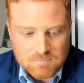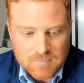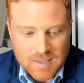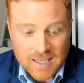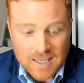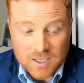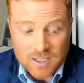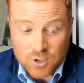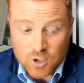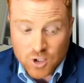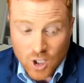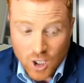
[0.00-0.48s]

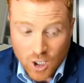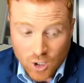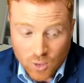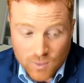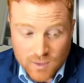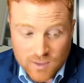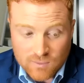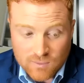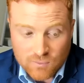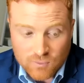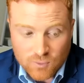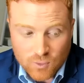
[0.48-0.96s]
and
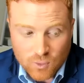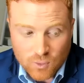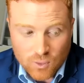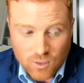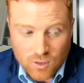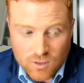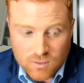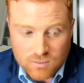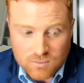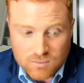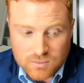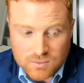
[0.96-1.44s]
going
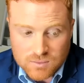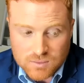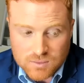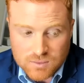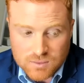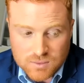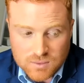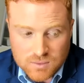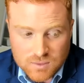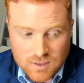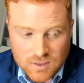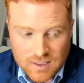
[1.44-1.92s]
for
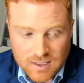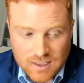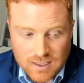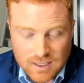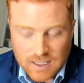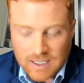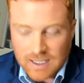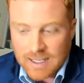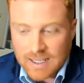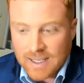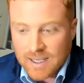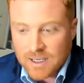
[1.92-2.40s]

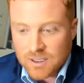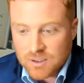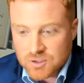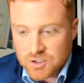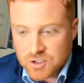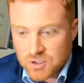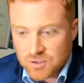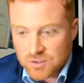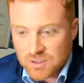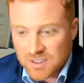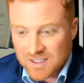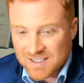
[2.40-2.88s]

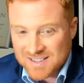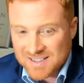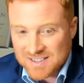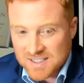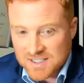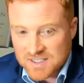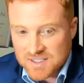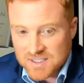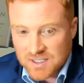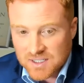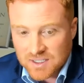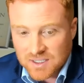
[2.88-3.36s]
allows you to
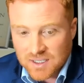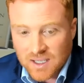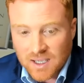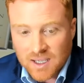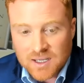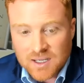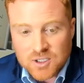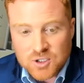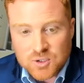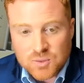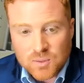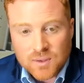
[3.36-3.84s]

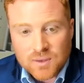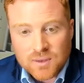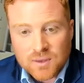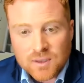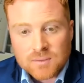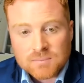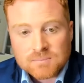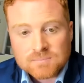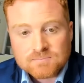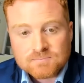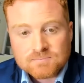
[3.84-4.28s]
disengage with it.